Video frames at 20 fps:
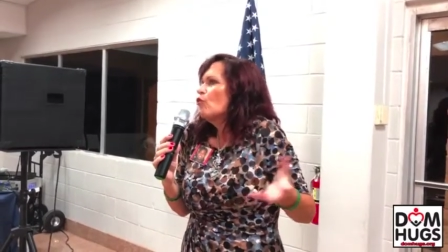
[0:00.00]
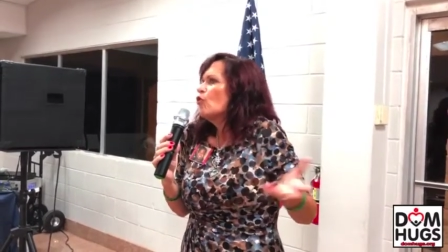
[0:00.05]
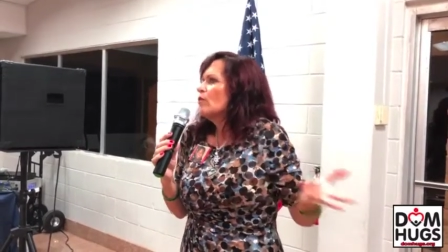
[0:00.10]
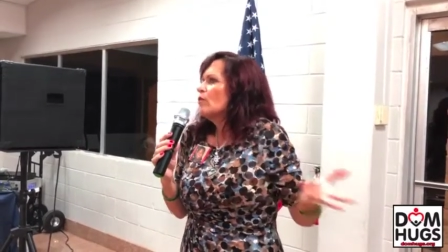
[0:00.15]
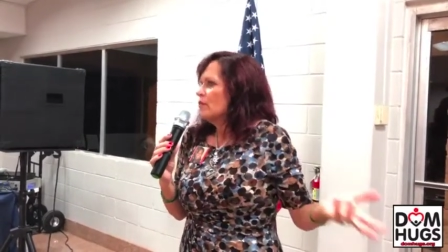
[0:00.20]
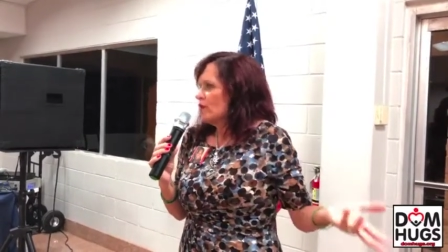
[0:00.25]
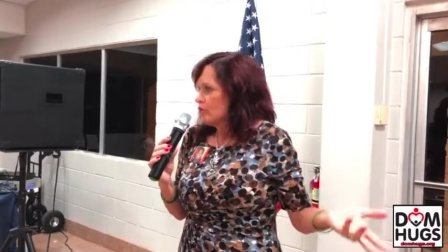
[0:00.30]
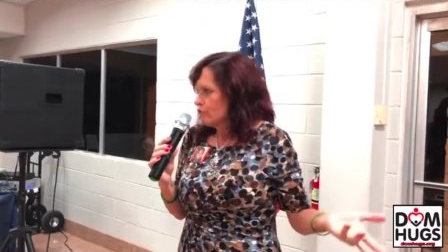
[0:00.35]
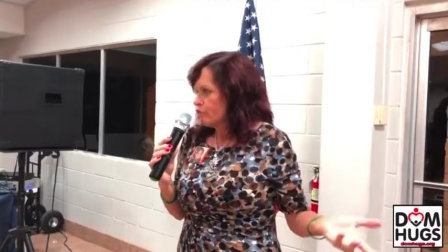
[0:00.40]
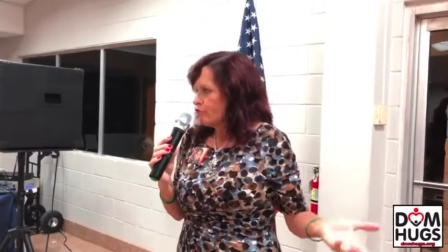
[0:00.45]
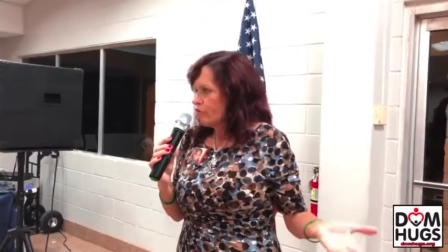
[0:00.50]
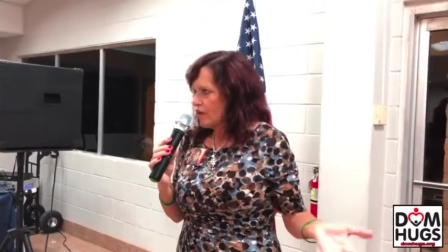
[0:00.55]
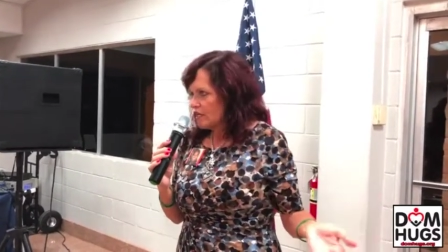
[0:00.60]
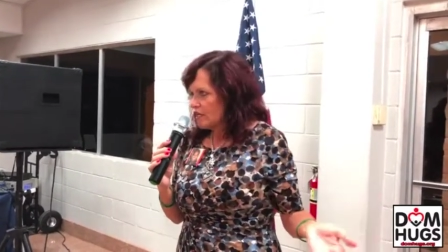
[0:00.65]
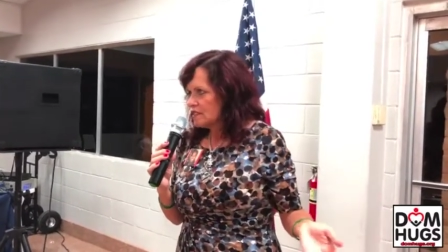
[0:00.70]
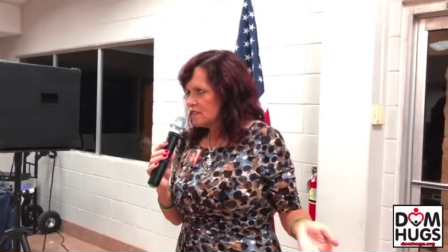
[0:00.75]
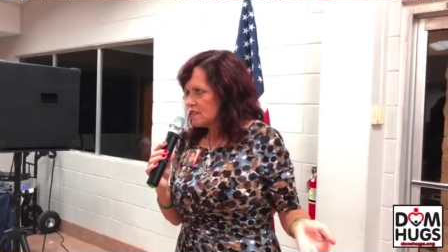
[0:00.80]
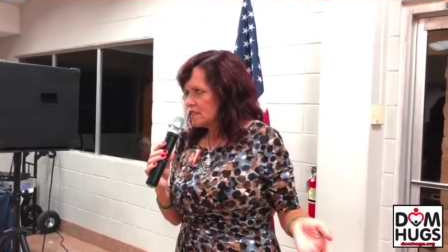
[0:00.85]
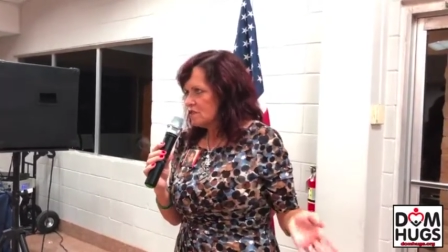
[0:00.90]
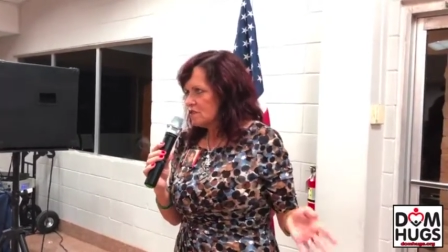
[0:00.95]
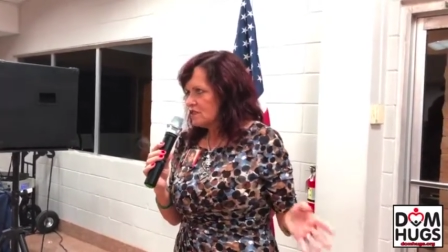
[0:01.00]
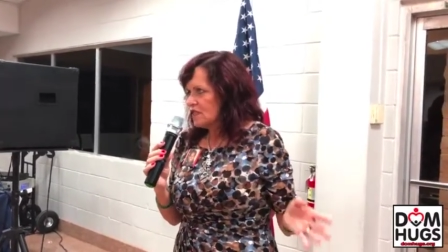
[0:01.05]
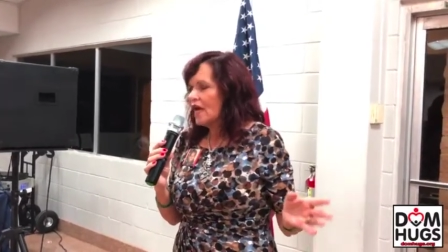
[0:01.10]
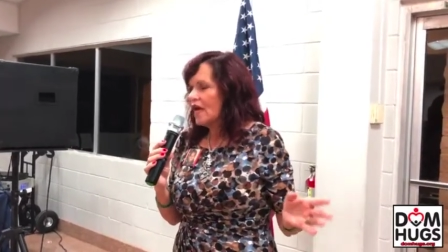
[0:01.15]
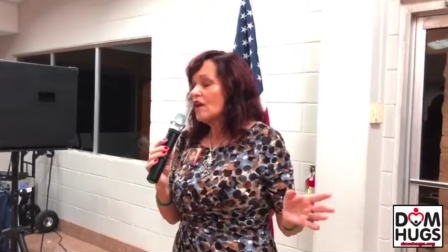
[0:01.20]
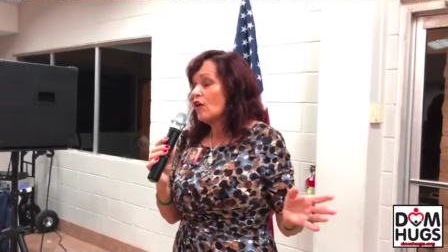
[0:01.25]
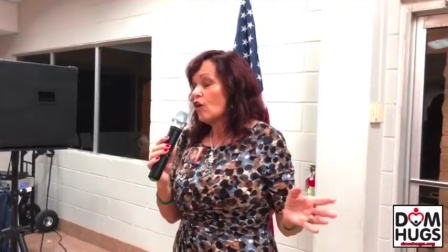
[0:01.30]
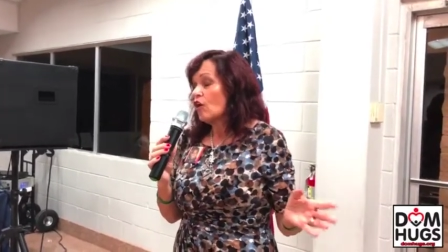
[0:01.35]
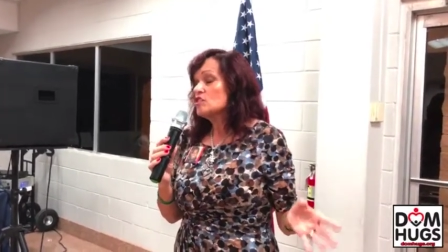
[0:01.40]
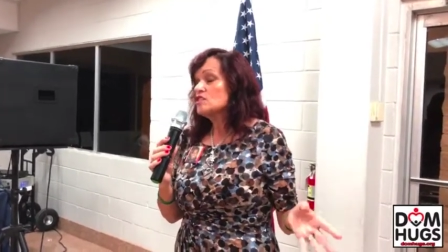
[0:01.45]
former friends, because
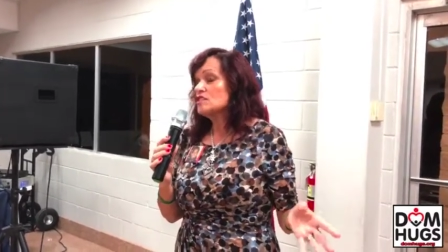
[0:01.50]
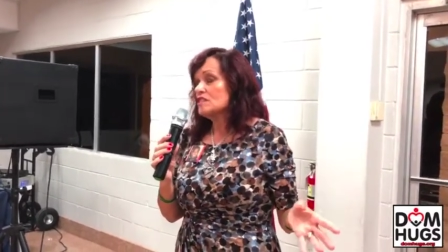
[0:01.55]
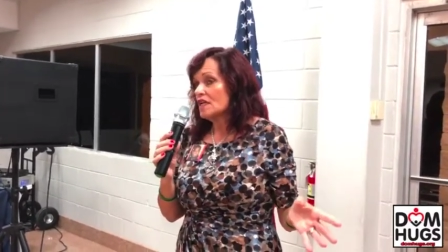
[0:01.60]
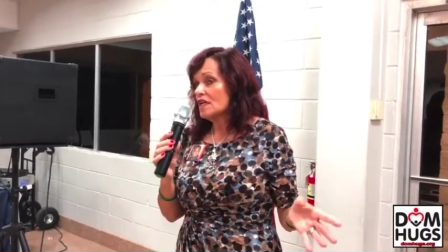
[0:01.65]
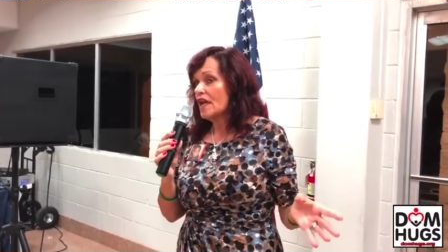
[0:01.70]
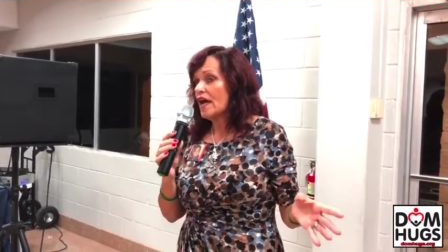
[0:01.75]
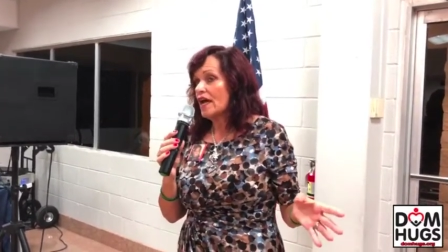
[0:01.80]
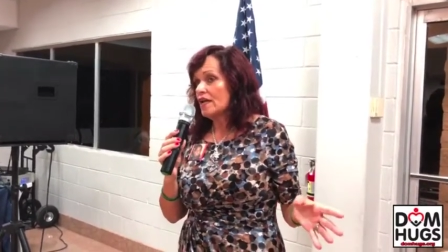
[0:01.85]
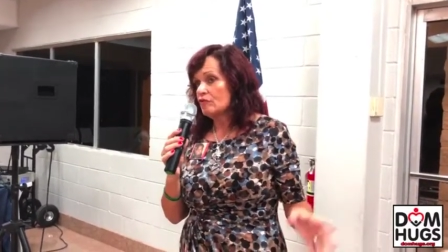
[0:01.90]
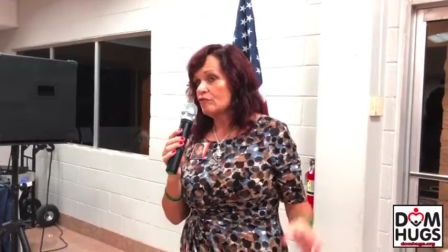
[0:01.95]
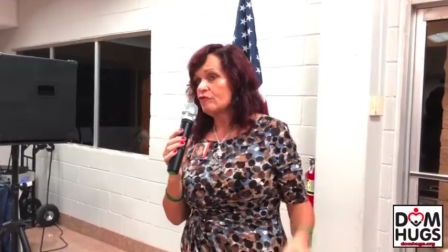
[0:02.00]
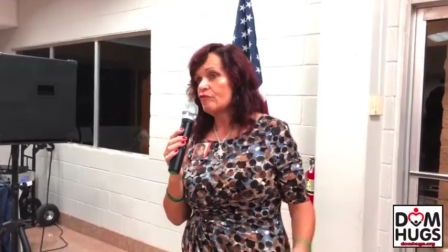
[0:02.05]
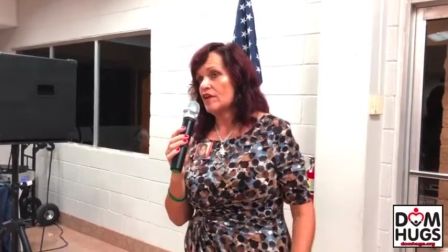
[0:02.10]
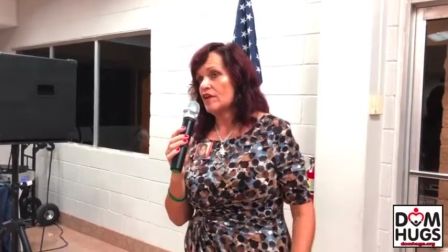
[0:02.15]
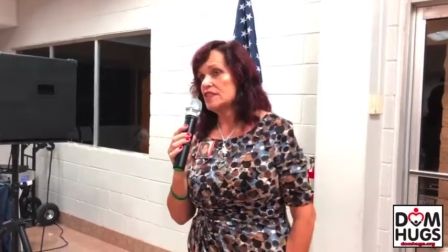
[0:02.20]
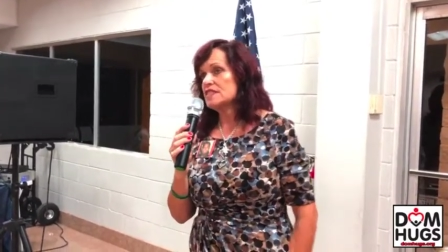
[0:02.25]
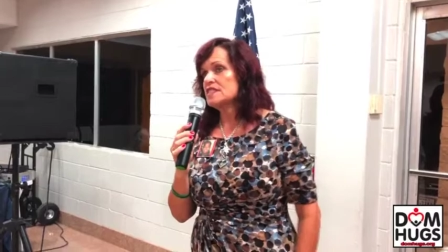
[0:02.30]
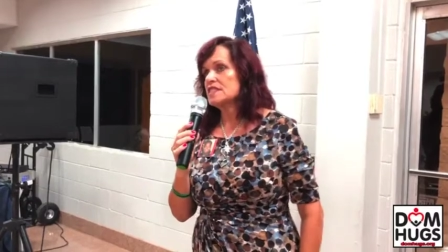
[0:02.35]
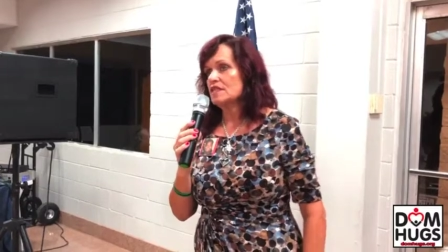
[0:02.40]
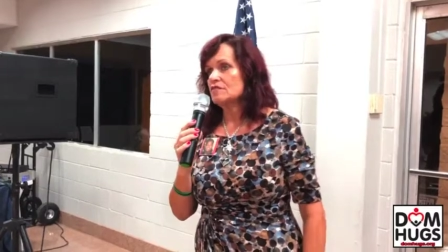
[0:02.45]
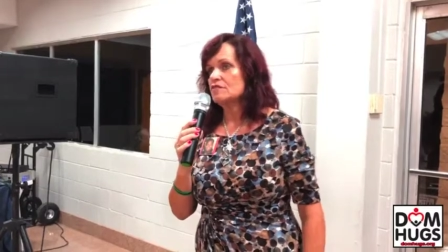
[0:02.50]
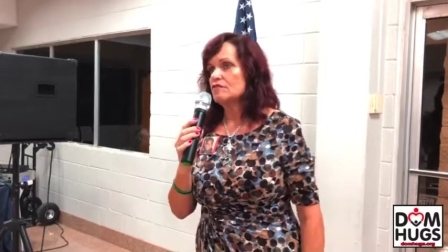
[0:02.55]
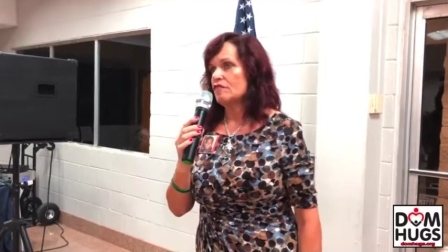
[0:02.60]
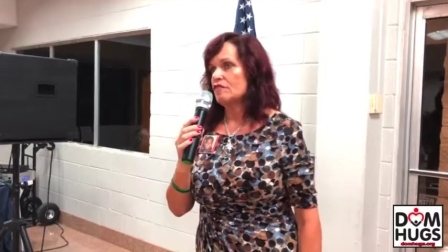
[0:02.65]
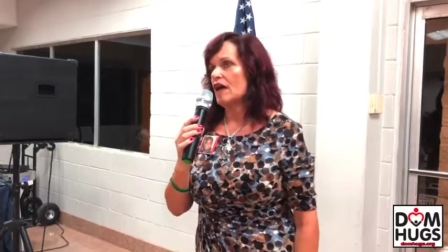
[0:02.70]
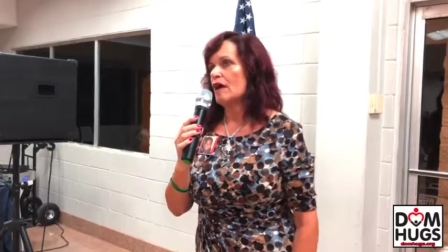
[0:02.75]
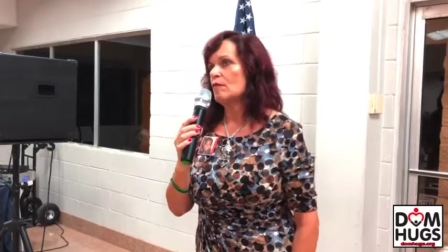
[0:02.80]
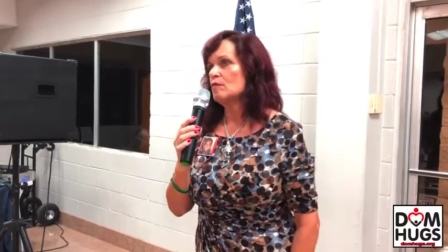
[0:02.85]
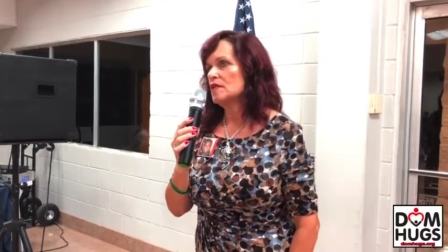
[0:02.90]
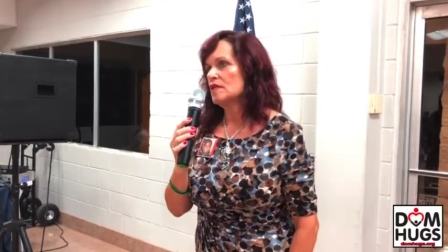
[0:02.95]
I lost a lot of friends and
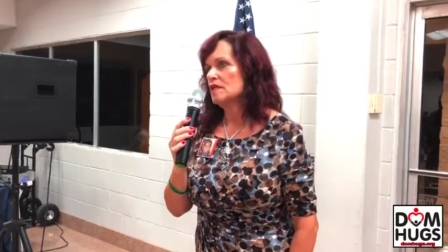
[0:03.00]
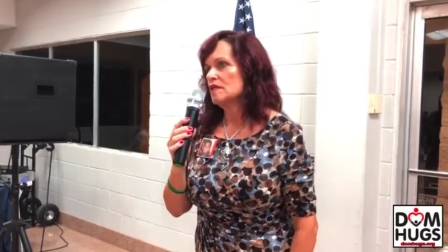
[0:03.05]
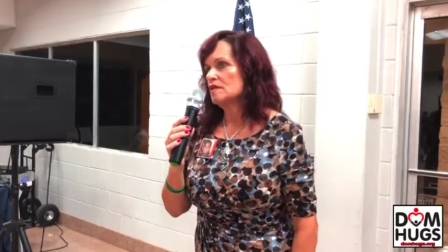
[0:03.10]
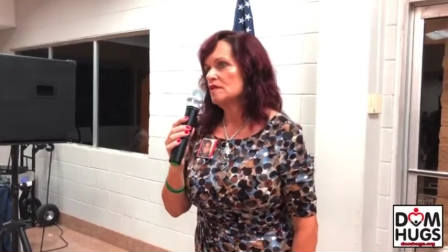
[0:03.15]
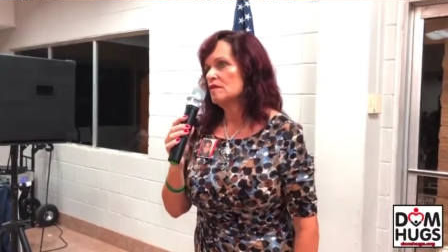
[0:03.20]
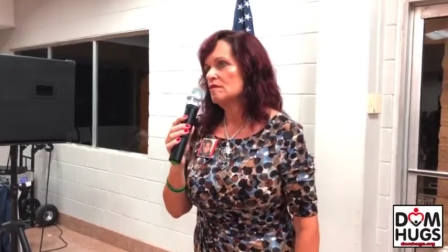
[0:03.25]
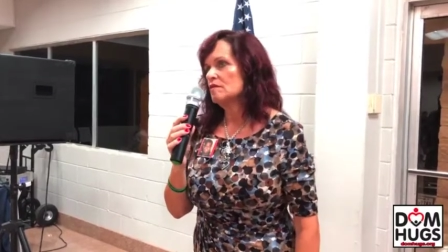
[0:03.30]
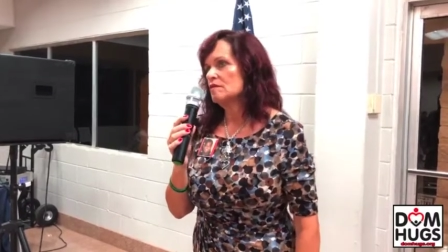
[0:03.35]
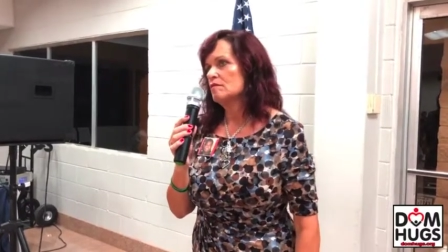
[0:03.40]
family